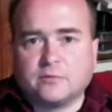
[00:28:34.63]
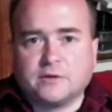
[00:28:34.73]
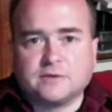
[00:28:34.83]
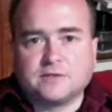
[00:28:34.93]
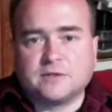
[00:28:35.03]

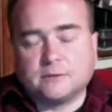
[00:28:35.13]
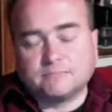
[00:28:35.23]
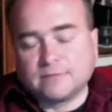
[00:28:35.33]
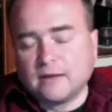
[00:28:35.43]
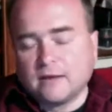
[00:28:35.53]
So,
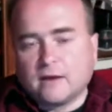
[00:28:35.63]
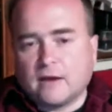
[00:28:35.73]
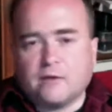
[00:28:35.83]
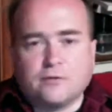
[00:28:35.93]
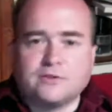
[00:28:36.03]
I
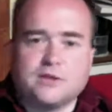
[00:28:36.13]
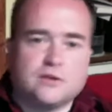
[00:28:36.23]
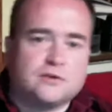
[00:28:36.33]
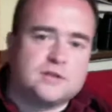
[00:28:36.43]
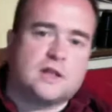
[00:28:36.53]
don't know.
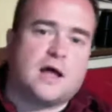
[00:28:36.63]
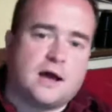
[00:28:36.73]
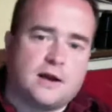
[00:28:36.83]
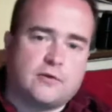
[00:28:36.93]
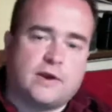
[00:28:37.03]
There's a
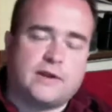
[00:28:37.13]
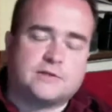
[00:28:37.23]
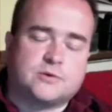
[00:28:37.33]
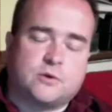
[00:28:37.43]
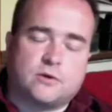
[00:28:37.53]
lot of great
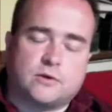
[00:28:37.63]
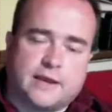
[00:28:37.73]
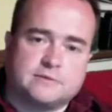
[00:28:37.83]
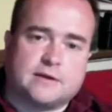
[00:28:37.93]
historical games.